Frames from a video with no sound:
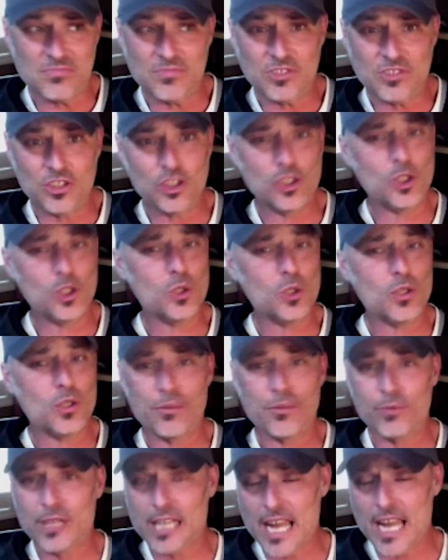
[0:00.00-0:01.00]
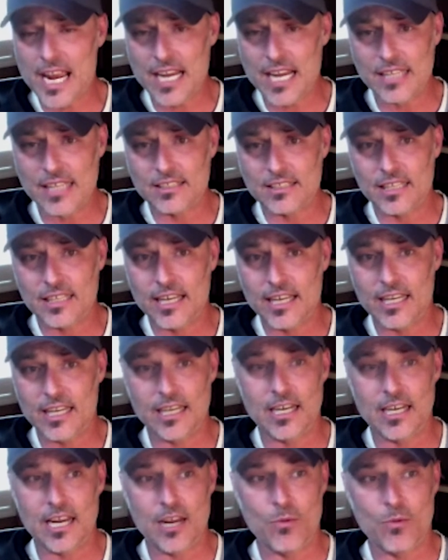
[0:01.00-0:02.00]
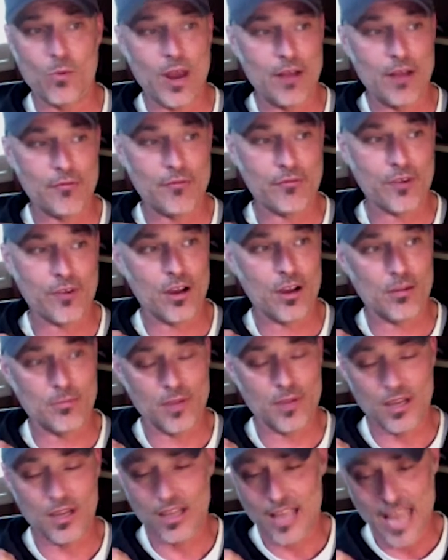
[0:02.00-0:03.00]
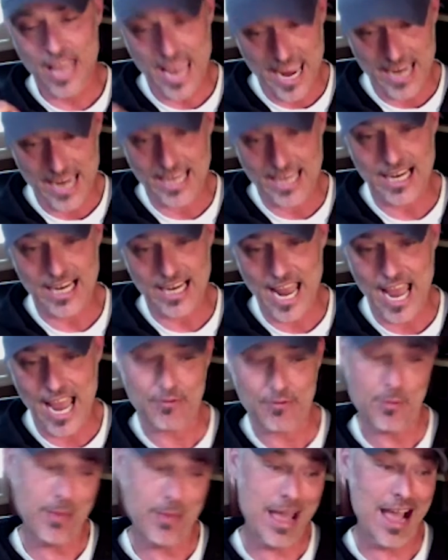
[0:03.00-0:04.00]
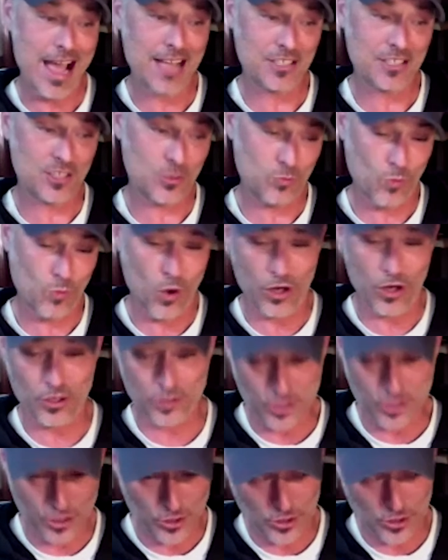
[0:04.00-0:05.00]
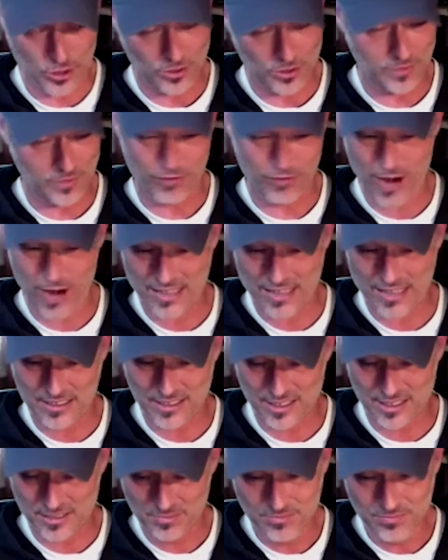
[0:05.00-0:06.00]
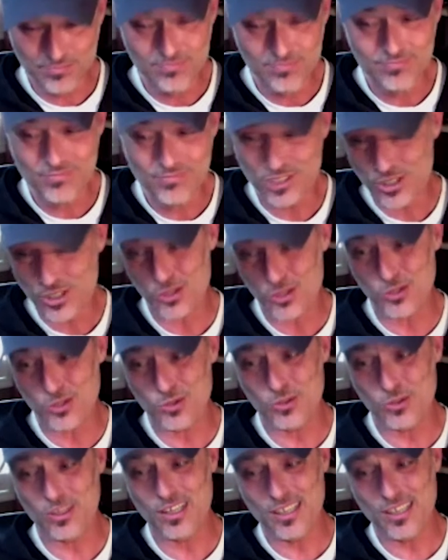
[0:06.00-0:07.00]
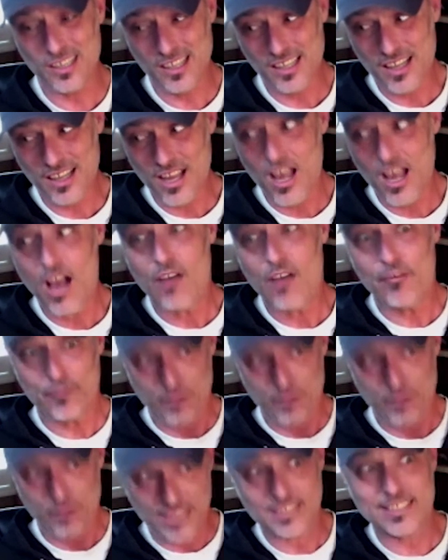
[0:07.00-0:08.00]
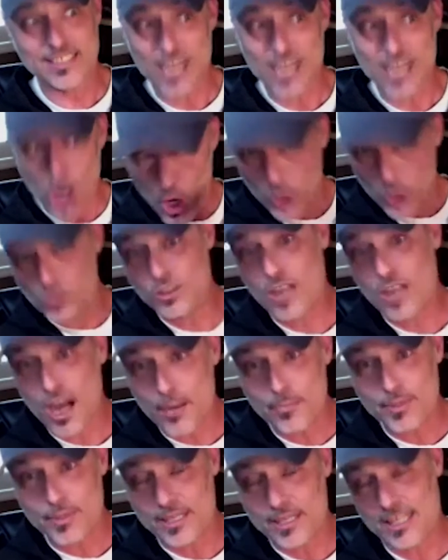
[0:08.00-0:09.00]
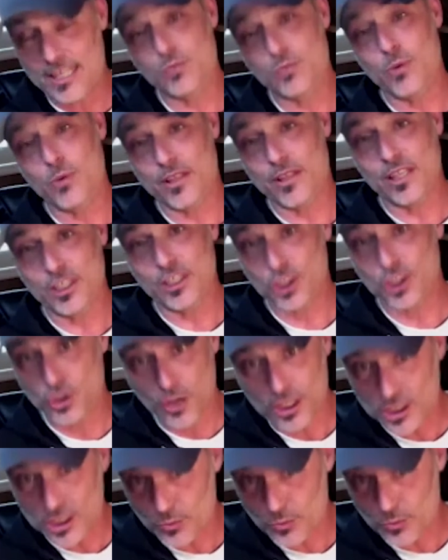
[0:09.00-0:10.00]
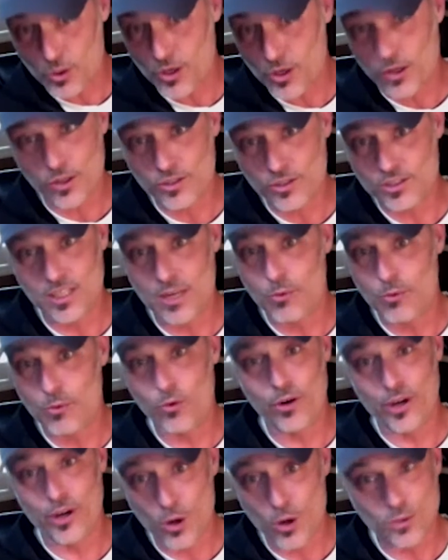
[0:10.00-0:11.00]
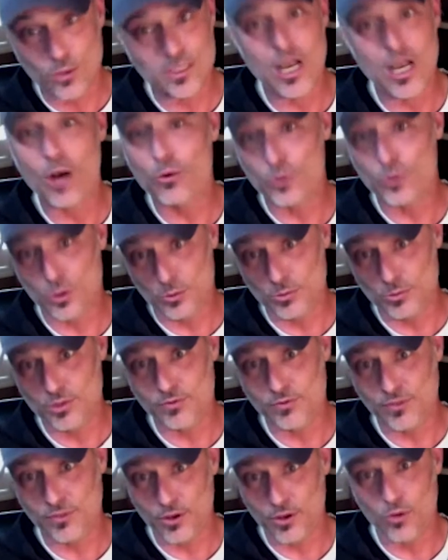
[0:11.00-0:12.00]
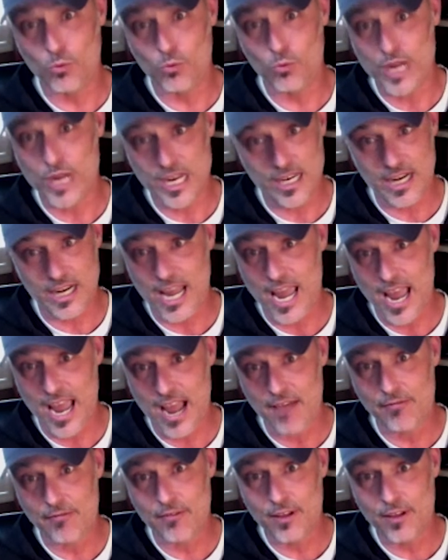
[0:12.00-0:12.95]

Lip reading: 2 to 3 days, it went from, hey, can I have a mask, 1 or 2 friends, to friends that own companies with construction workers that were in hotel rooms for a week and a half.